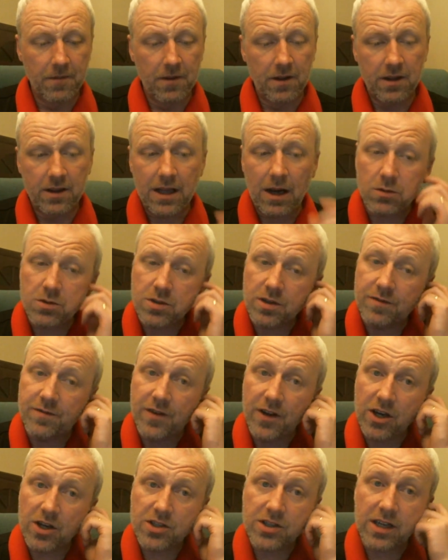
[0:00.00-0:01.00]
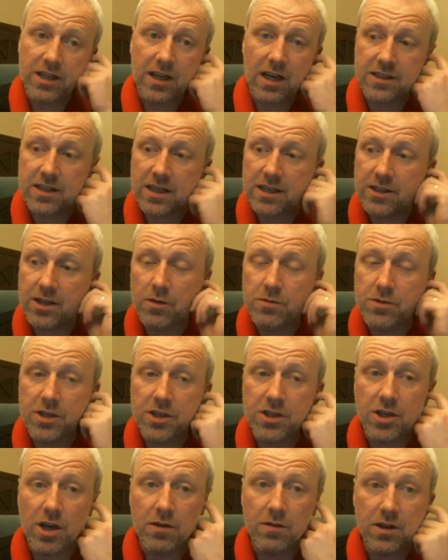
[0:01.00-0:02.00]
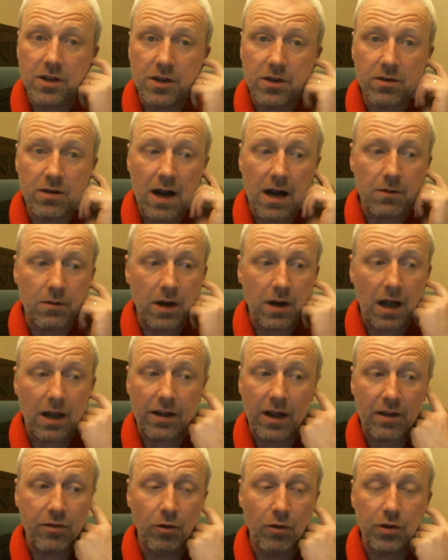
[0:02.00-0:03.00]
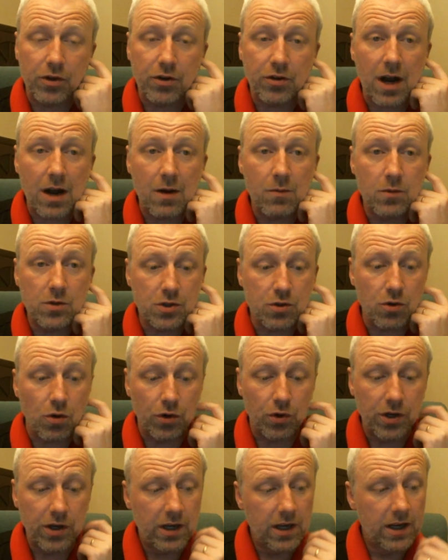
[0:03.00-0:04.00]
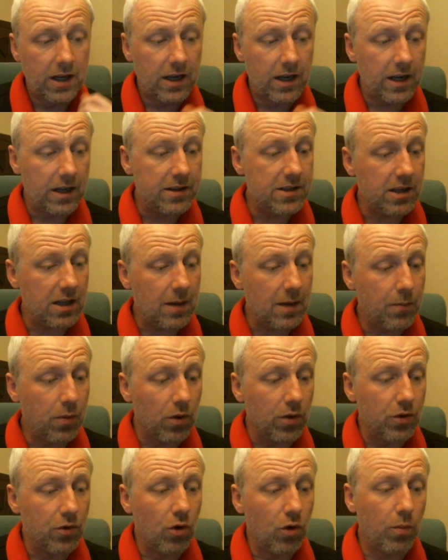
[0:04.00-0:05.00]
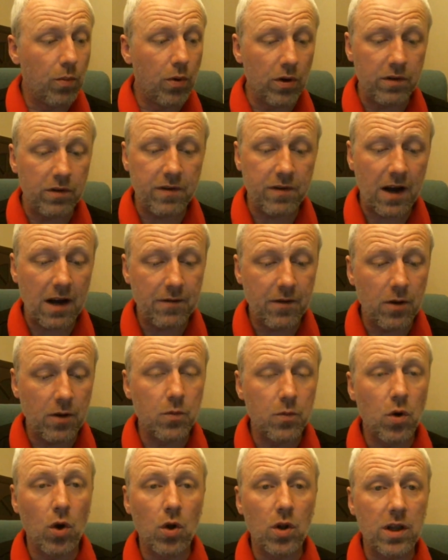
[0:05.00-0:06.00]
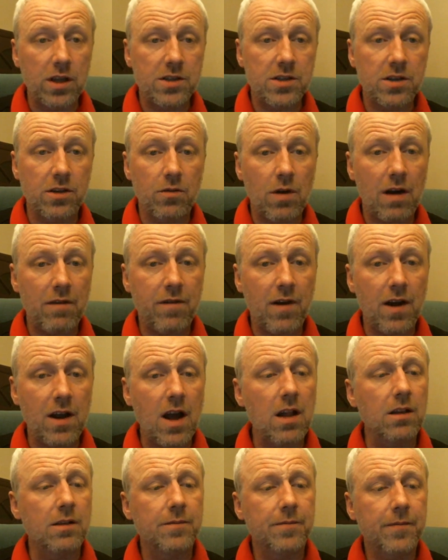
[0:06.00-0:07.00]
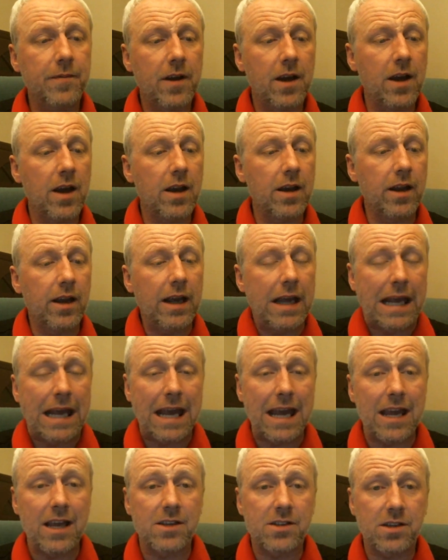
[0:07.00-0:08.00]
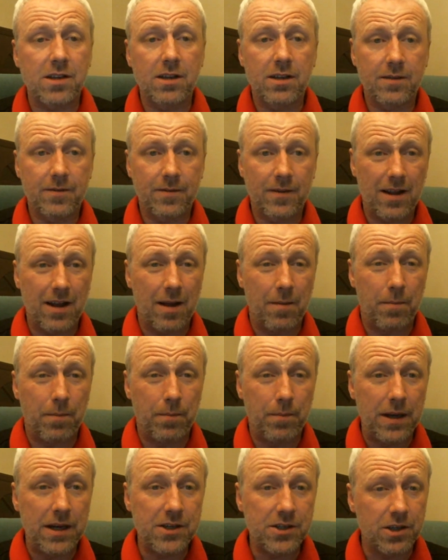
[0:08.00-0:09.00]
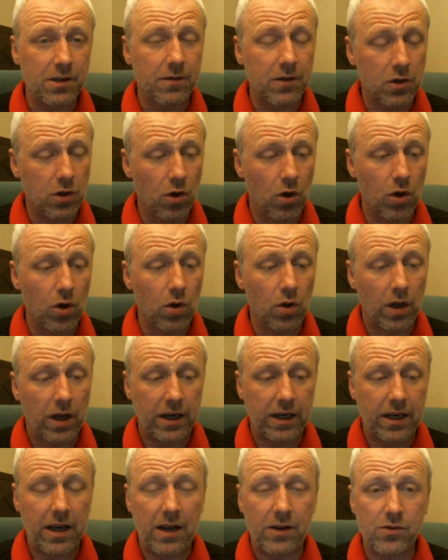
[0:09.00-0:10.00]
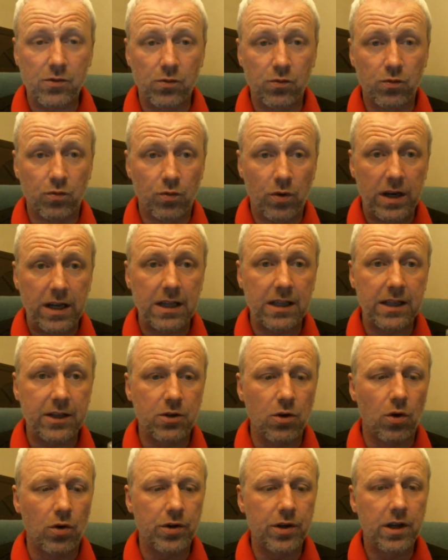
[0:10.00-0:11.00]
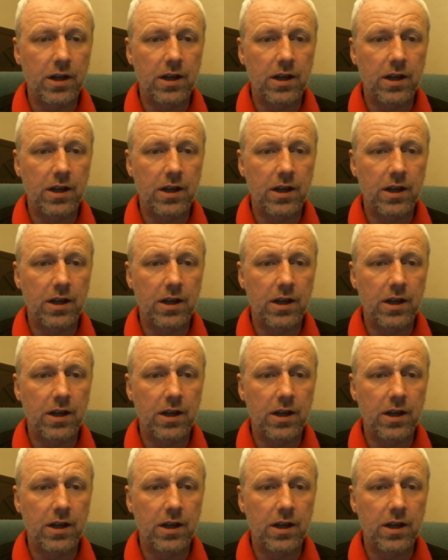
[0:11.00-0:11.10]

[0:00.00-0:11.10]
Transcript: That was the first thing I did notice over the crown. I thought the crown was good until I put the 0.5 ohm coil into the Rafale, and it is a beast of a coil, and it is really good.